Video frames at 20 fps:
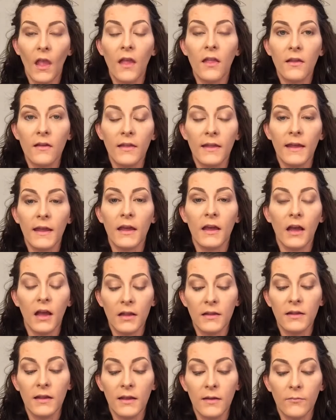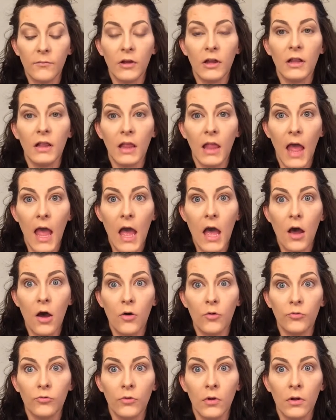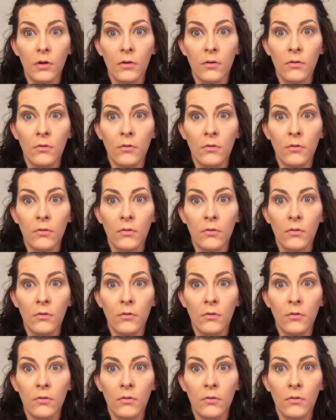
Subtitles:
I look like a goddamn clown.